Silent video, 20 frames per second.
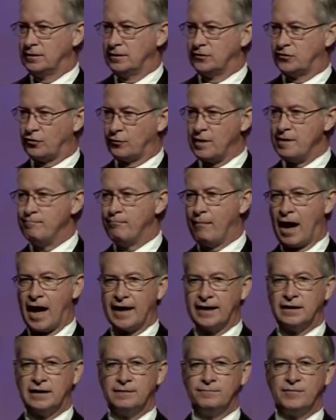to
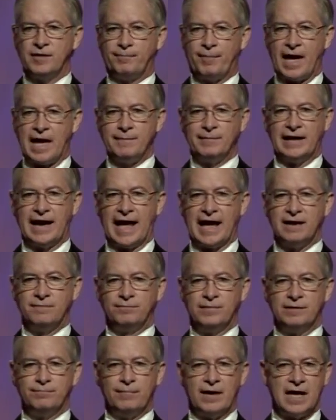remind them the payment hadn't
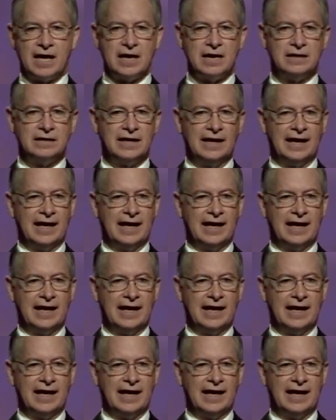been made